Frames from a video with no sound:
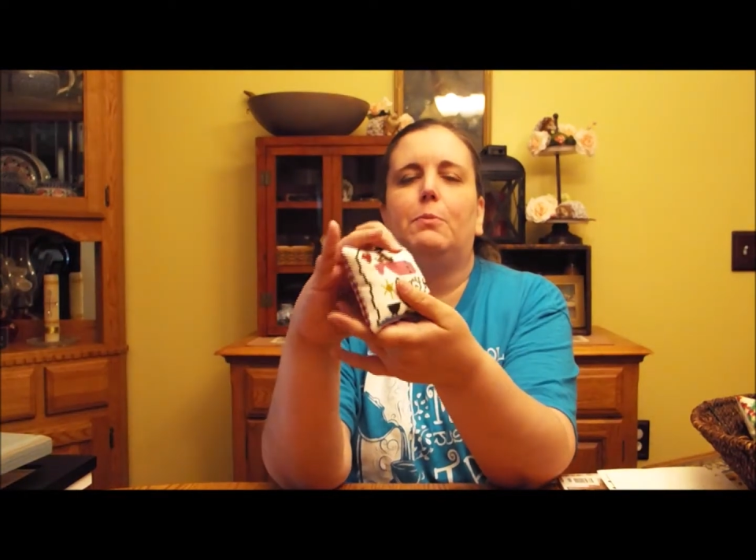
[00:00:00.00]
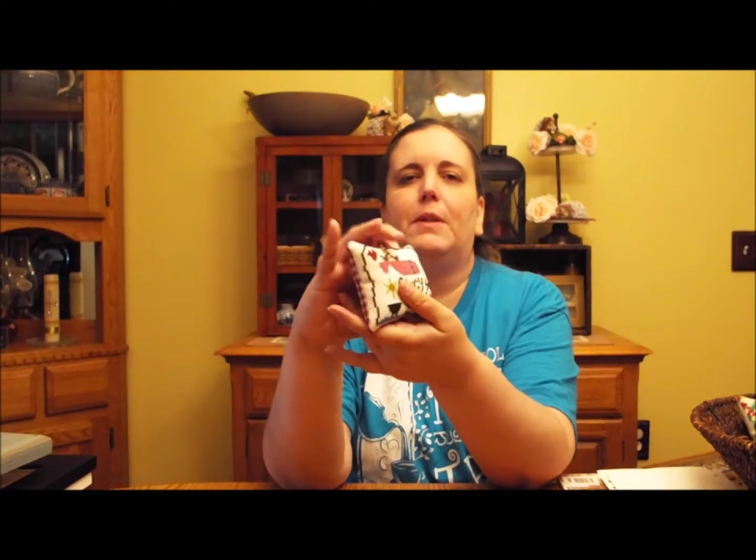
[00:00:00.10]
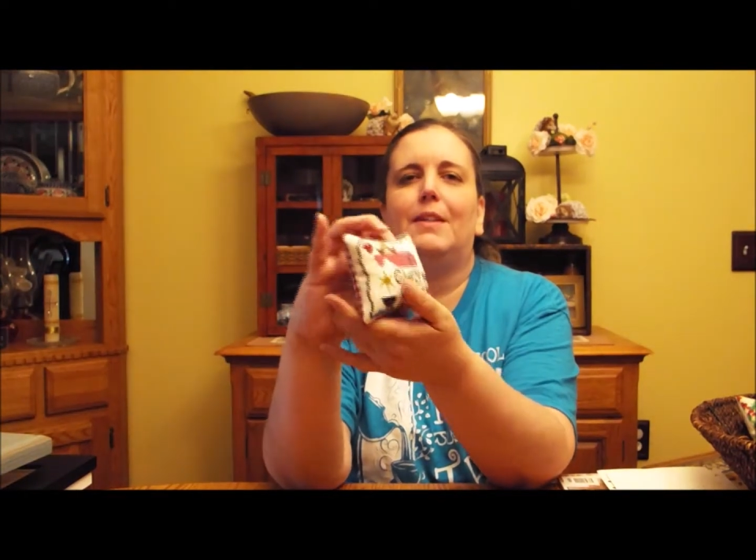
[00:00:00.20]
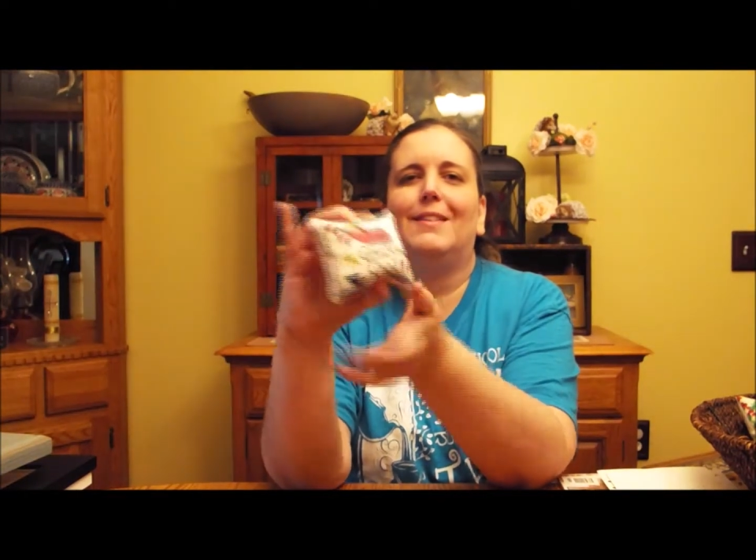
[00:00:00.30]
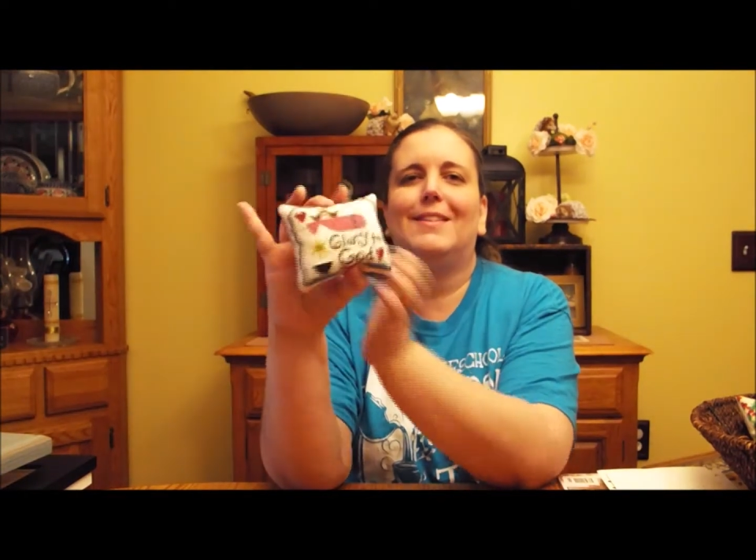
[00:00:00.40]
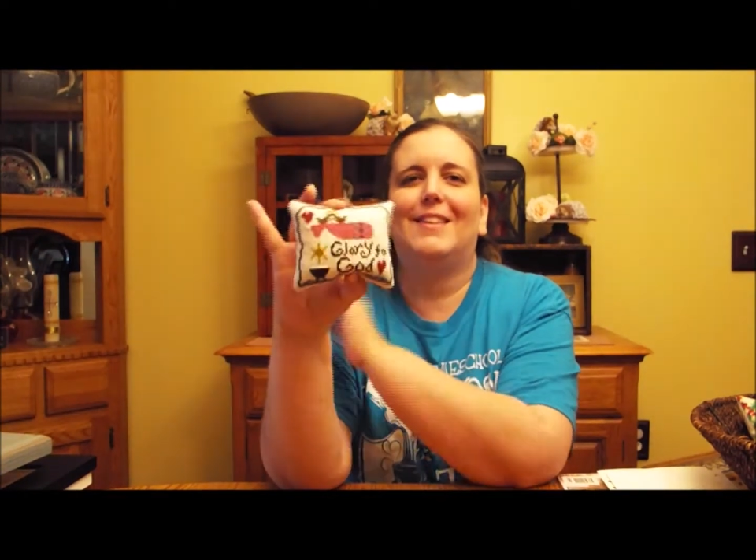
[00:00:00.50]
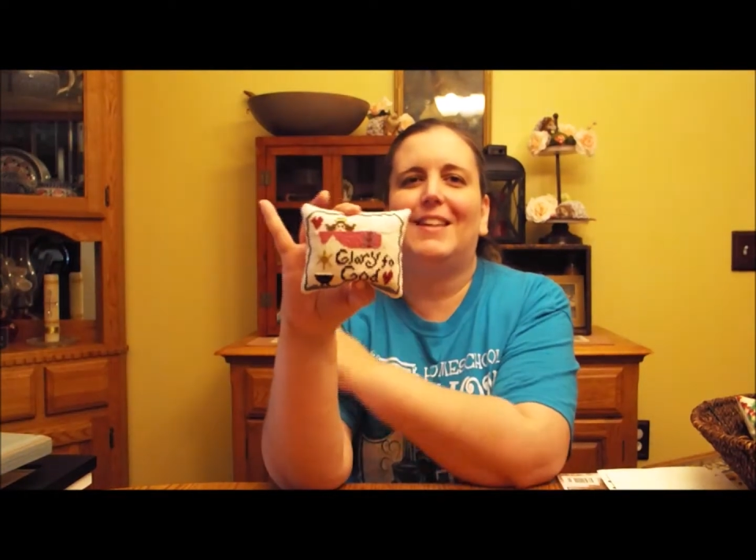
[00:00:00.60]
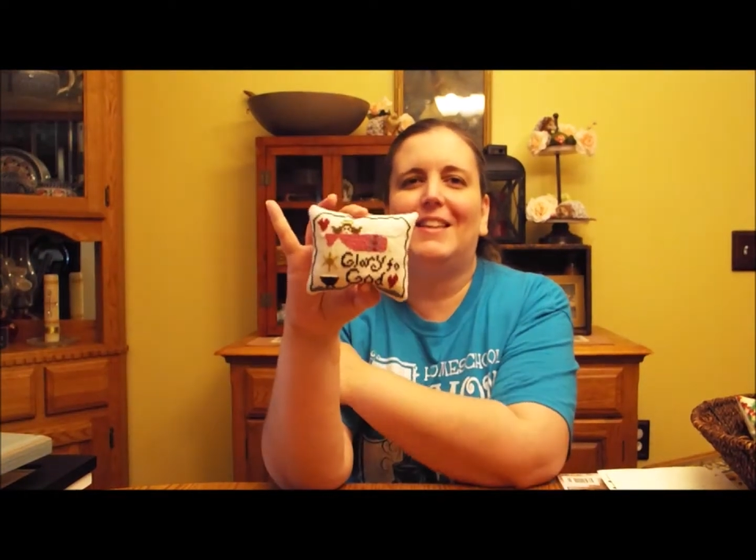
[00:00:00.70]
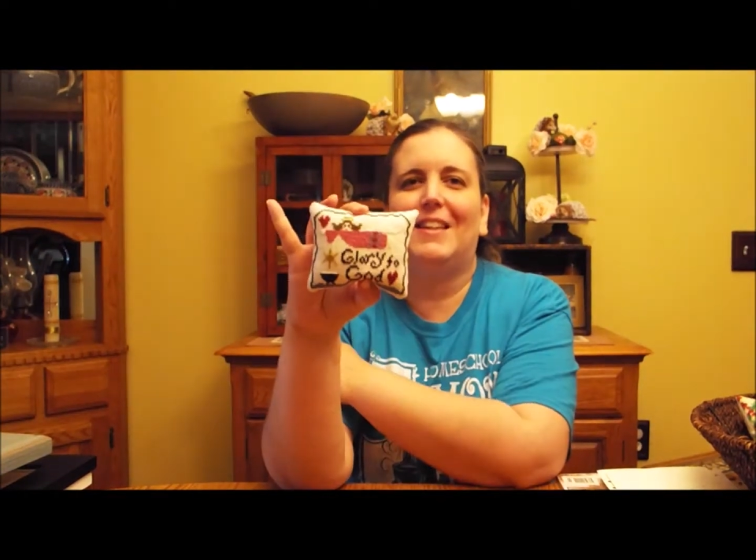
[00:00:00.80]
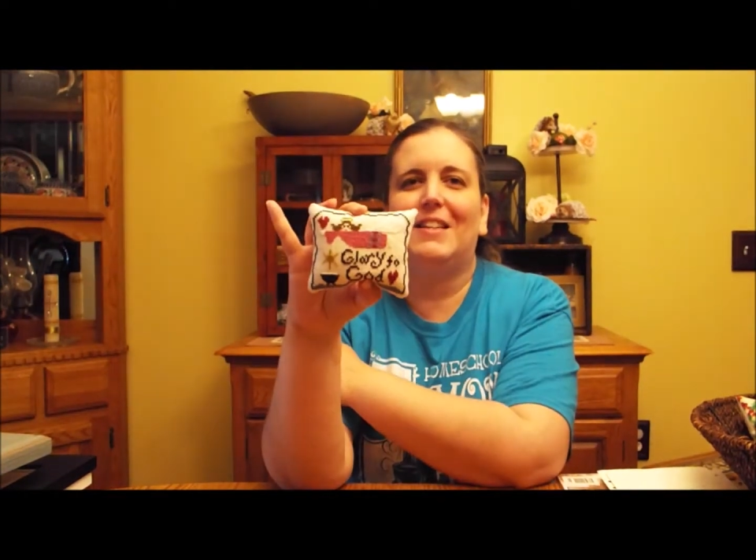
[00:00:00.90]
but I
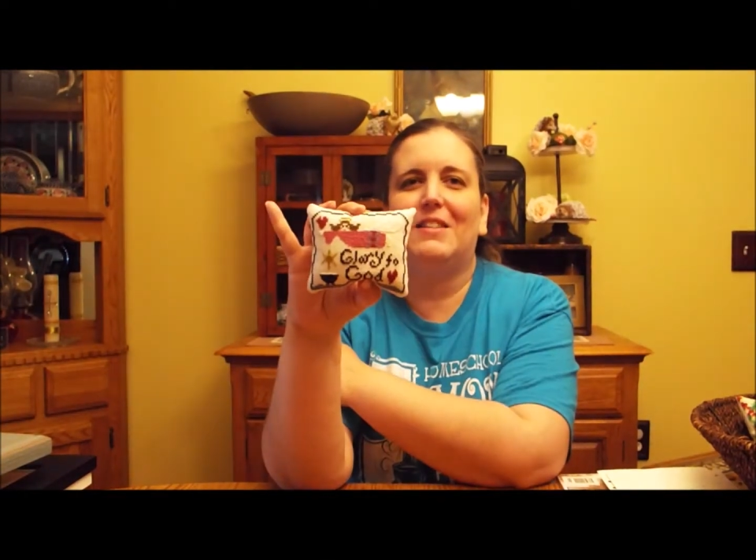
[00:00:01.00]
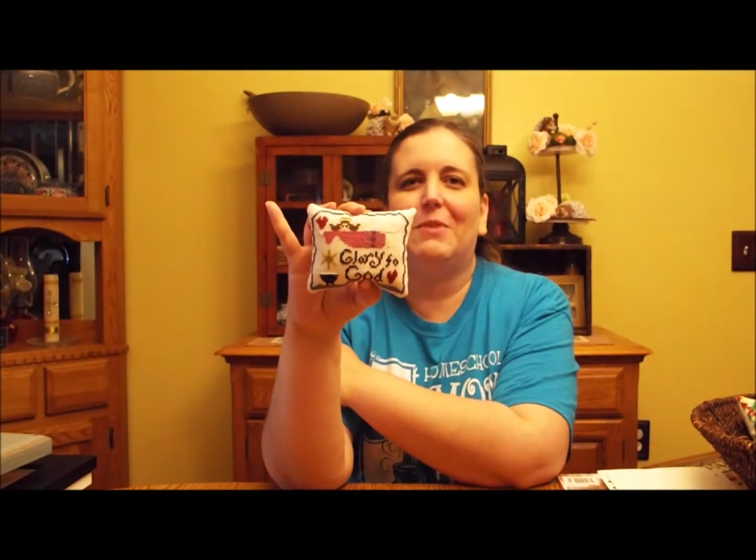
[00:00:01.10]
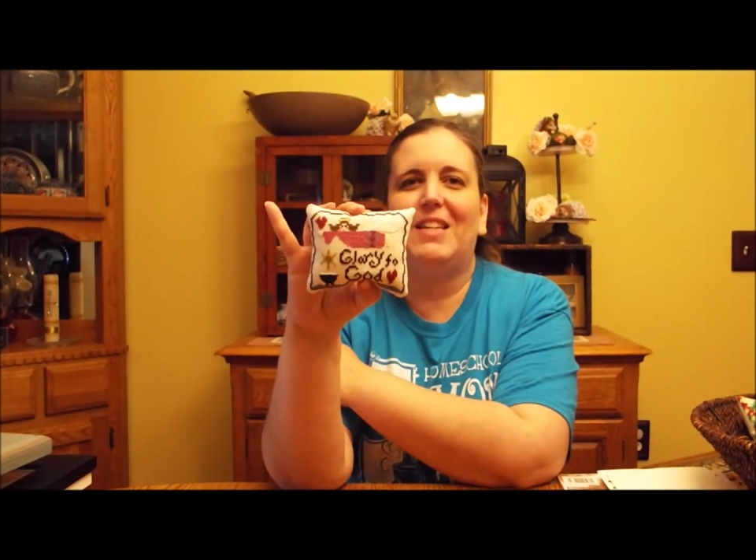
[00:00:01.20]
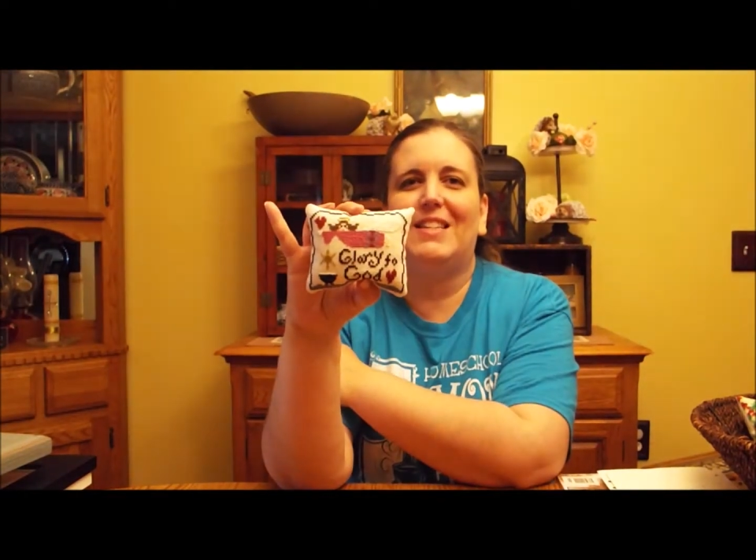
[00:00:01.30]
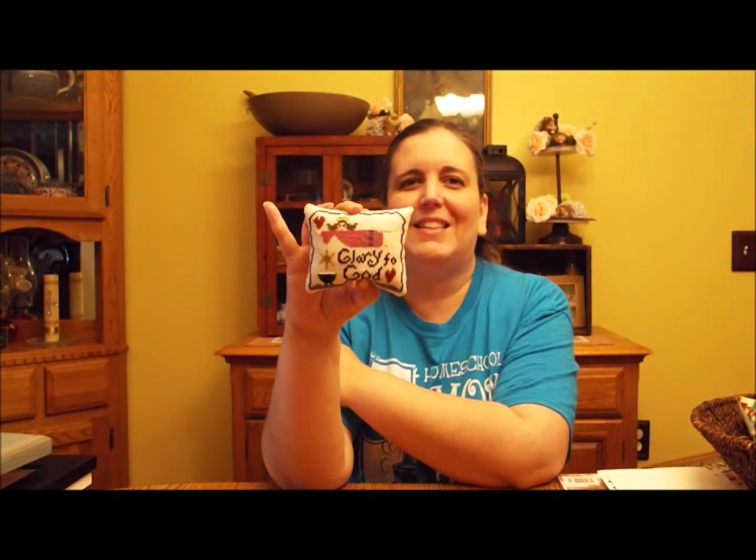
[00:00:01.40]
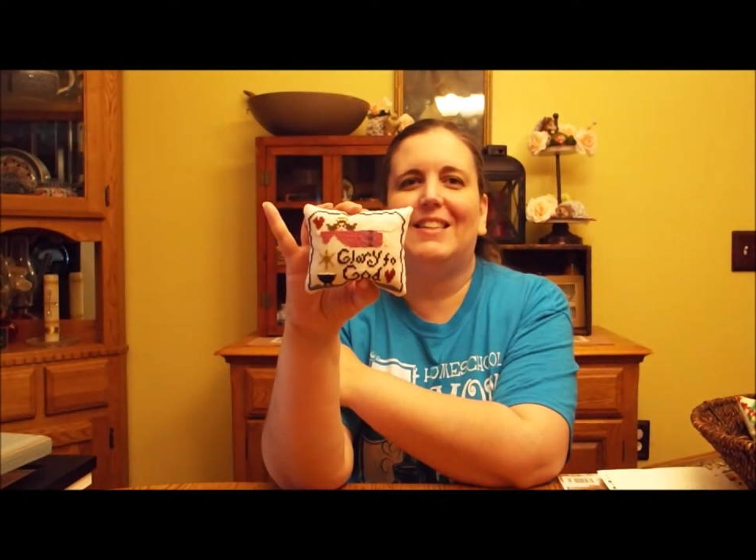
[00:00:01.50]
think it's sweet.